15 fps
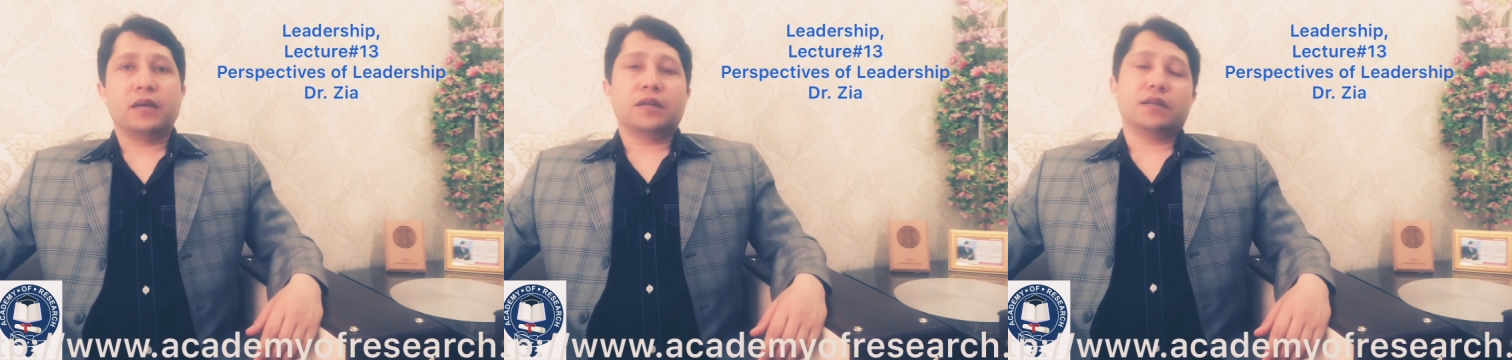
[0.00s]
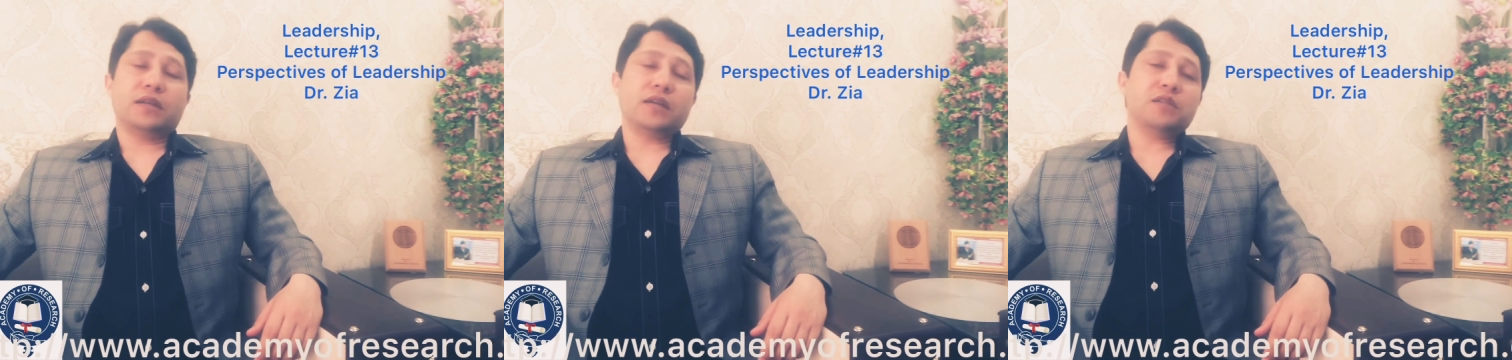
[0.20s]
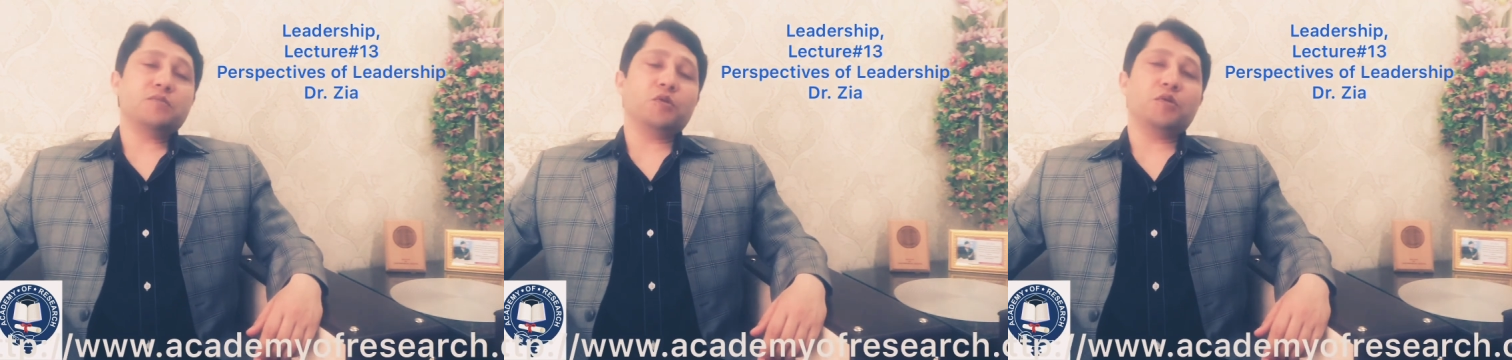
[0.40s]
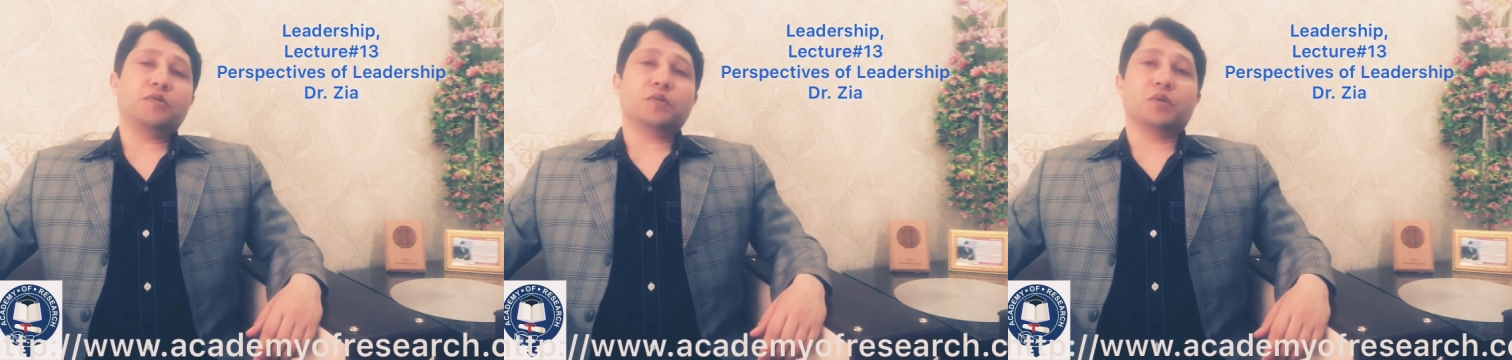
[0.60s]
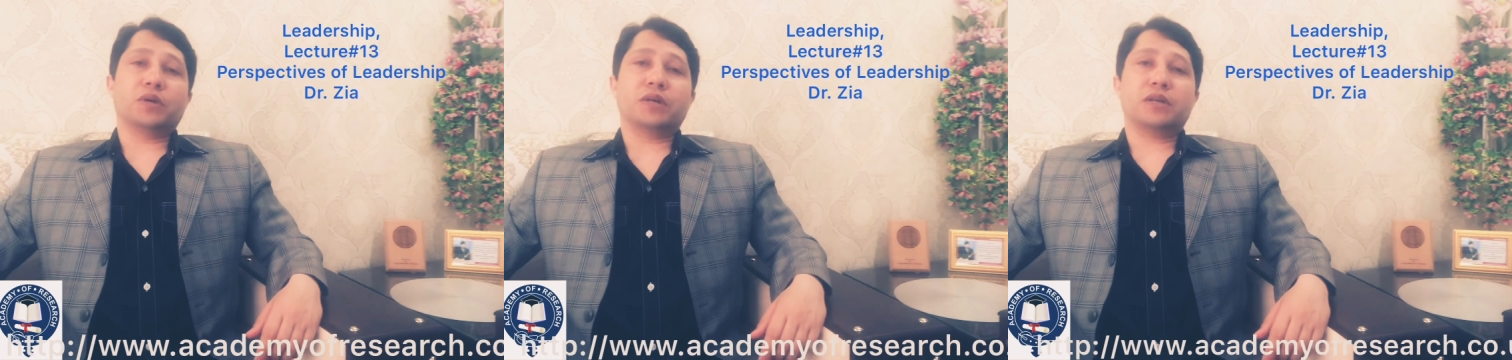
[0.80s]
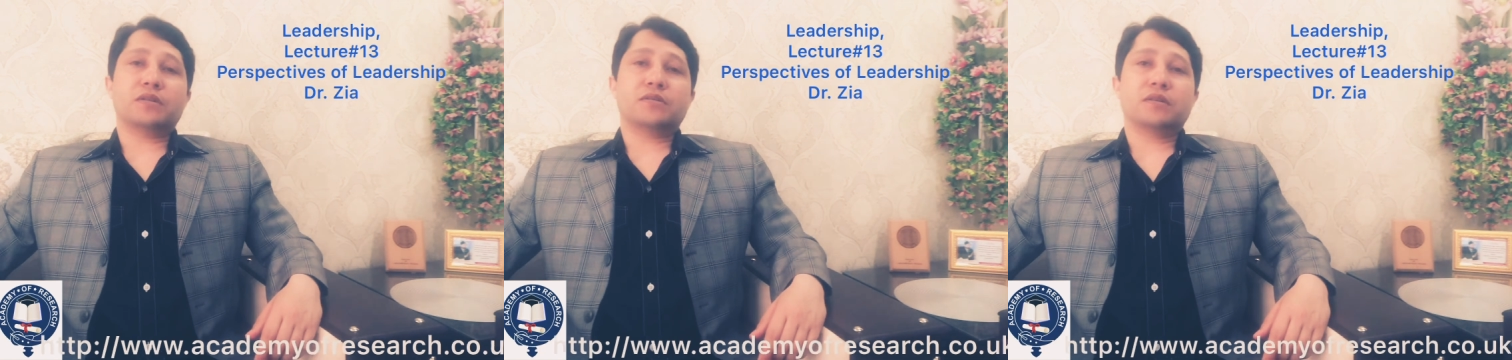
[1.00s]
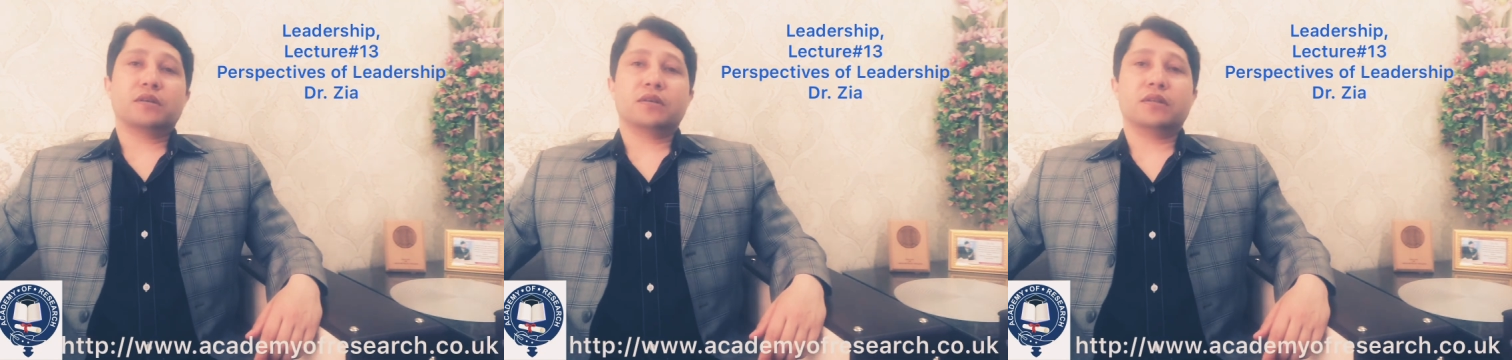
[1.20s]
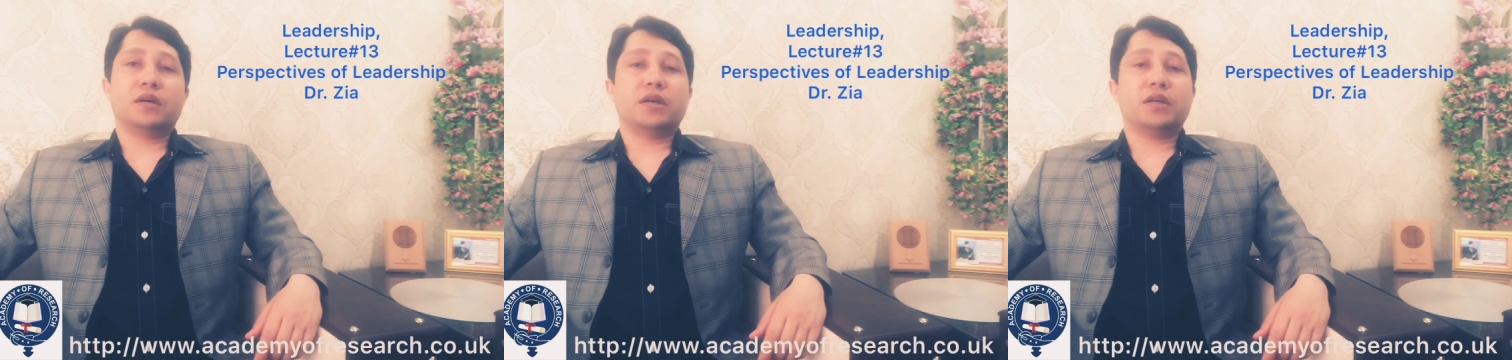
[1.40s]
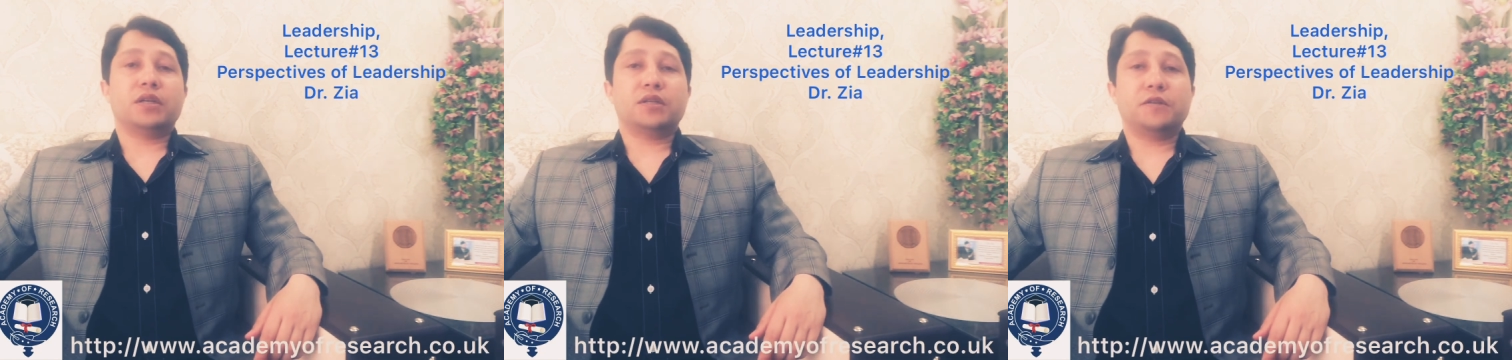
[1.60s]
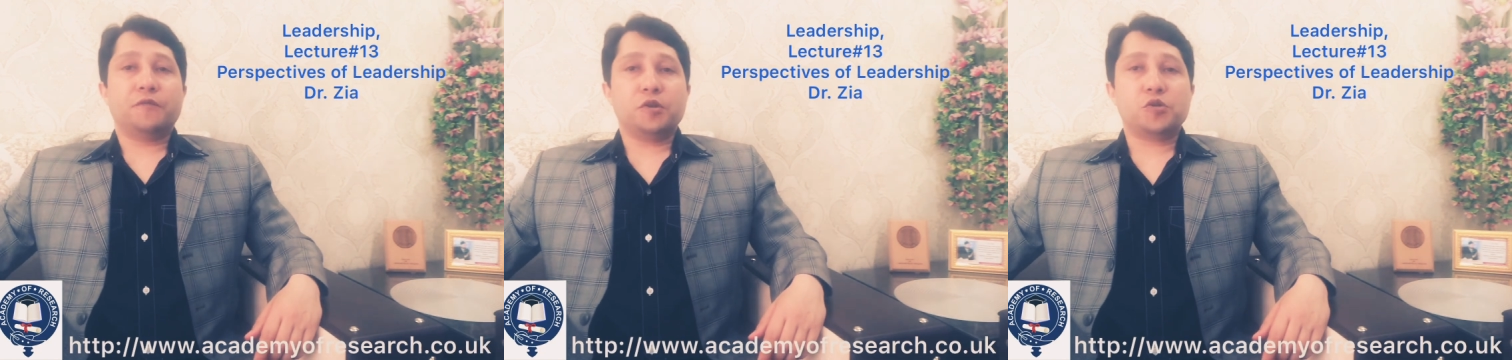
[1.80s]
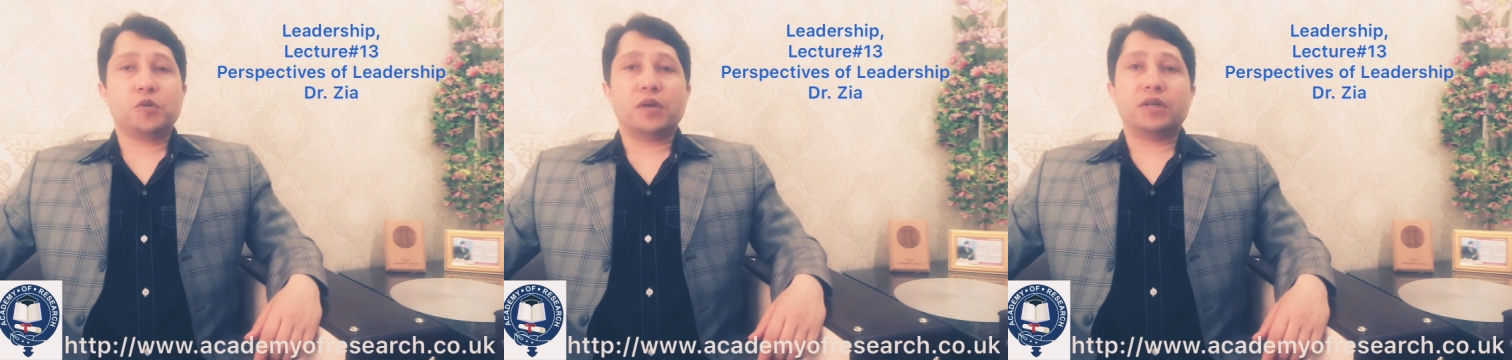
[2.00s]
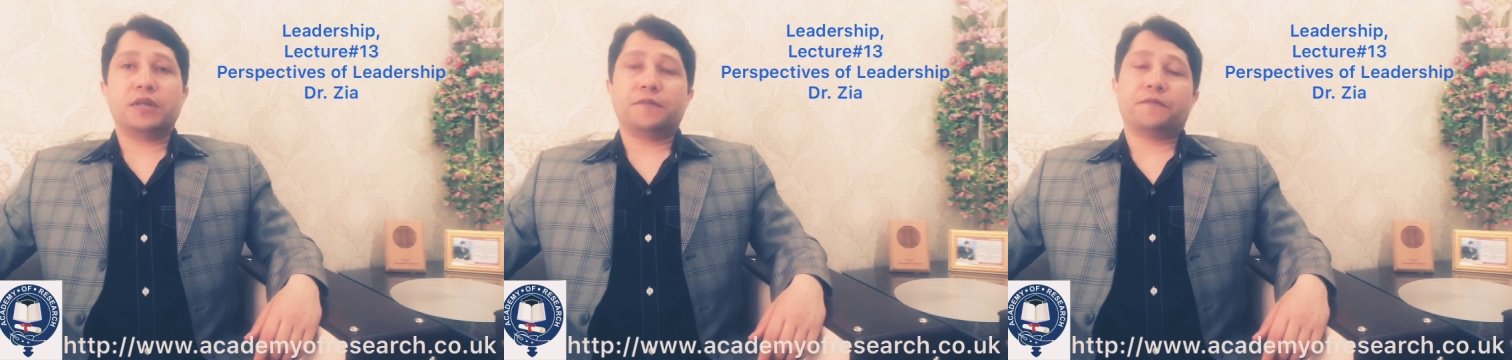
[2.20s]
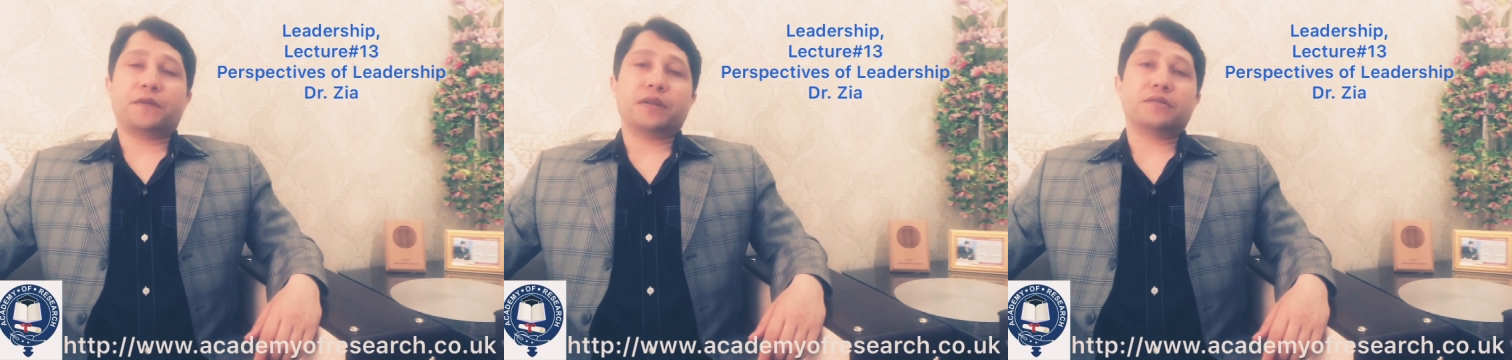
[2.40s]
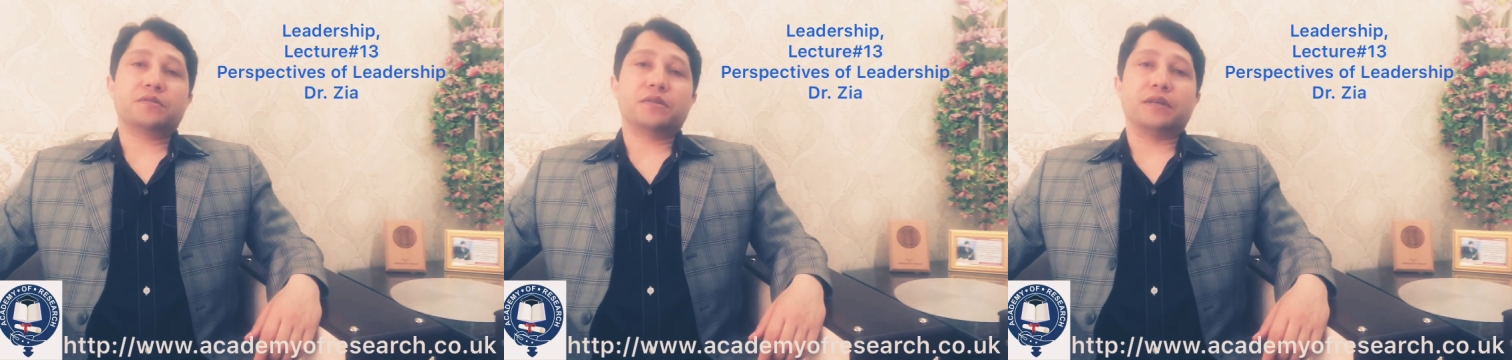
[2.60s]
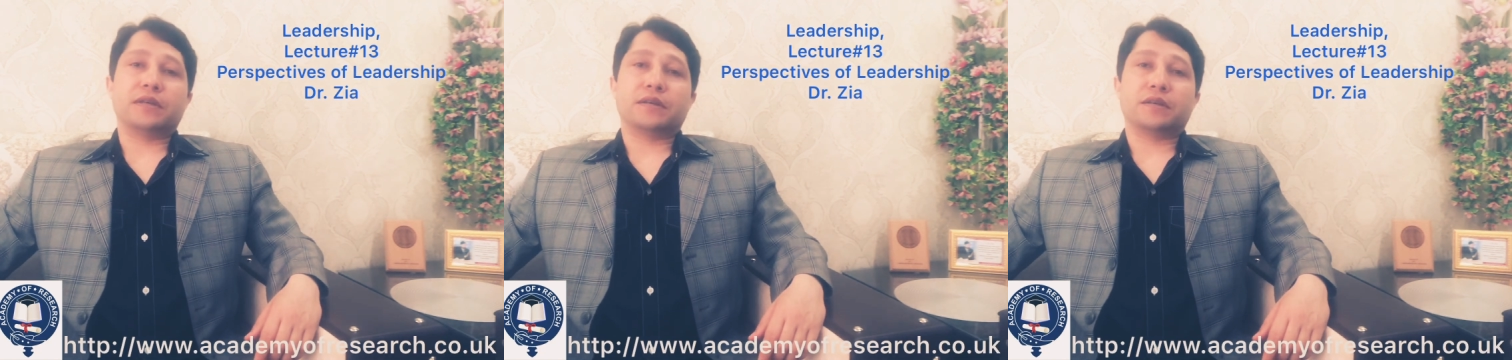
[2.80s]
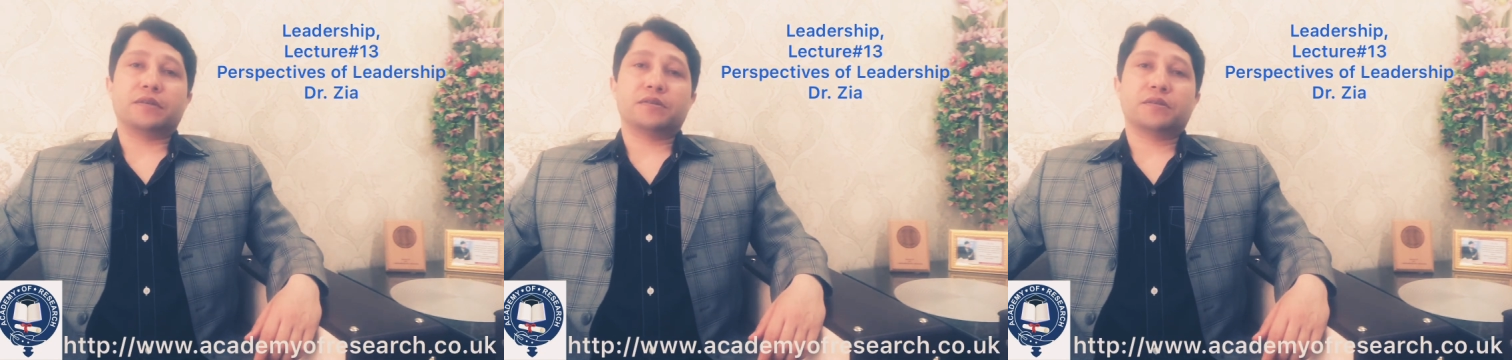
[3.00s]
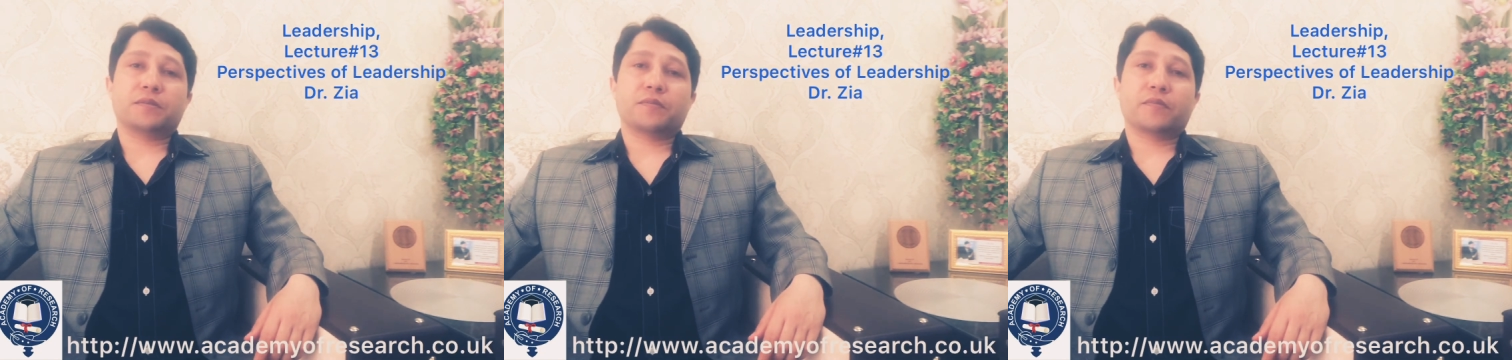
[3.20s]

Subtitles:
Let's move towards the individual difference theories.